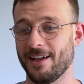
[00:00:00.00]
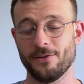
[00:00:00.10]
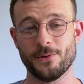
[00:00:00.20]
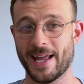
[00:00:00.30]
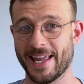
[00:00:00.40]

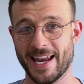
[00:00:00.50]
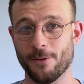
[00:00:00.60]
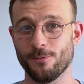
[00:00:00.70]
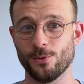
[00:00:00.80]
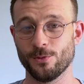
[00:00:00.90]
when I get
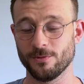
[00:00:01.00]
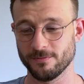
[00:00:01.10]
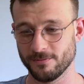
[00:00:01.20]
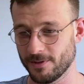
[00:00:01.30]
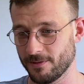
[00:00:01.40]
helpful,
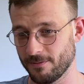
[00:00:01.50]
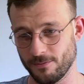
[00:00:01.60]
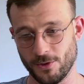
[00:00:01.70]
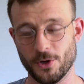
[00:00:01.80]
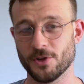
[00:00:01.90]

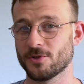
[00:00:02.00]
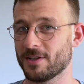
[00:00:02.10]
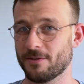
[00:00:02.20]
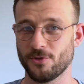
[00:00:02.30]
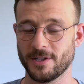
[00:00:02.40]

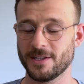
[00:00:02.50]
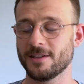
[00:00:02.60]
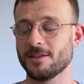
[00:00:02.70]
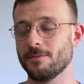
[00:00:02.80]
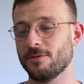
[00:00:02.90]
constructive
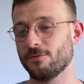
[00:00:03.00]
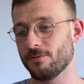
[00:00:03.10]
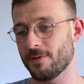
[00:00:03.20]
criticism